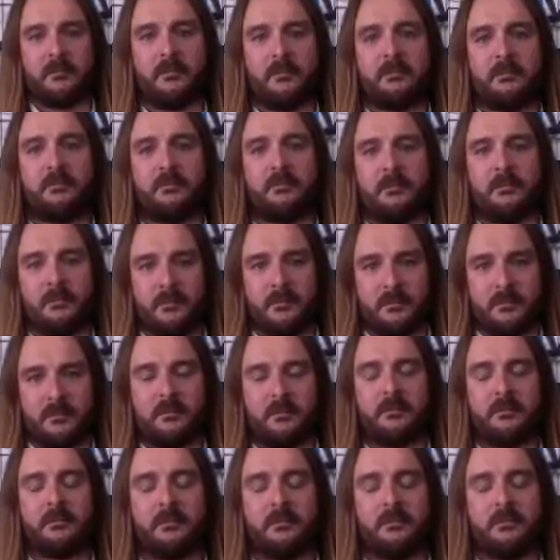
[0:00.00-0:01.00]

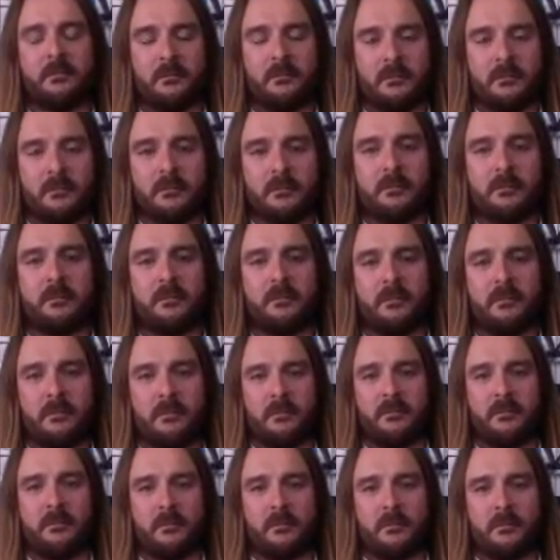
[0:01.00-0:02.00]

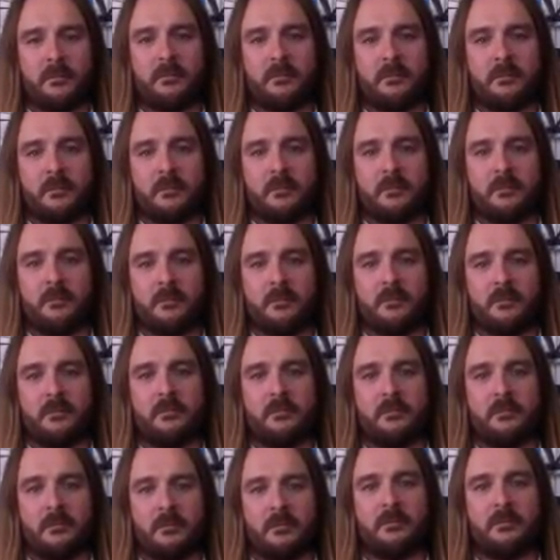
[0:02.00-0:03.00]

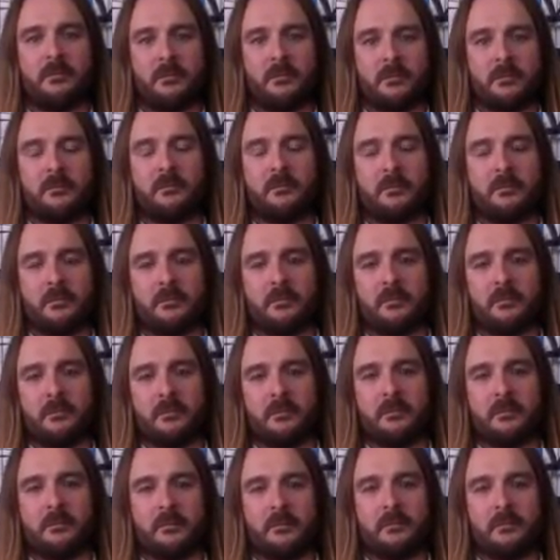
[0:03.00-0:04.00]

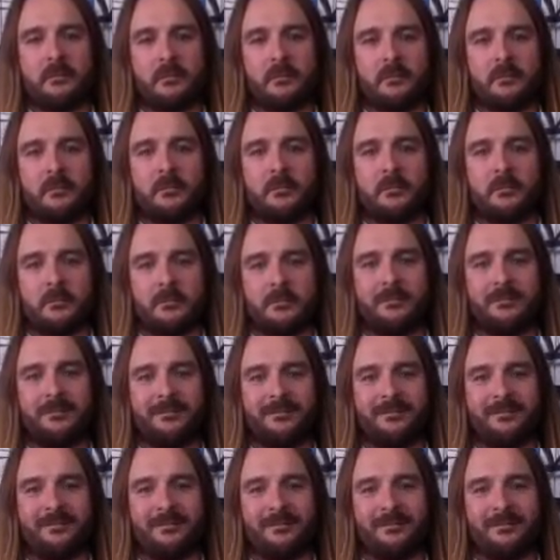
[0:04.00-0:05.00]

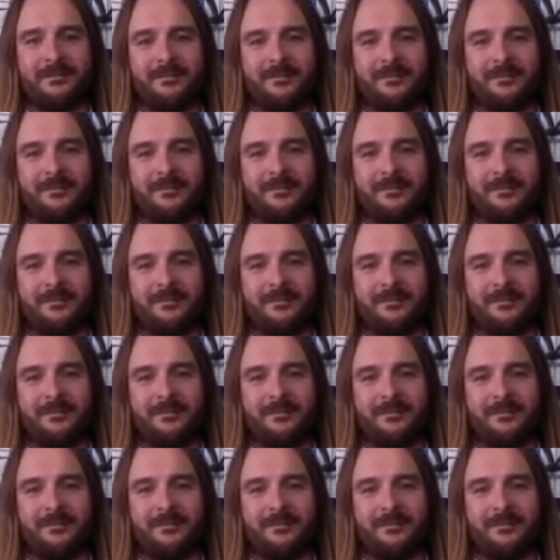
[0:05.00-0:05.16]
(silent)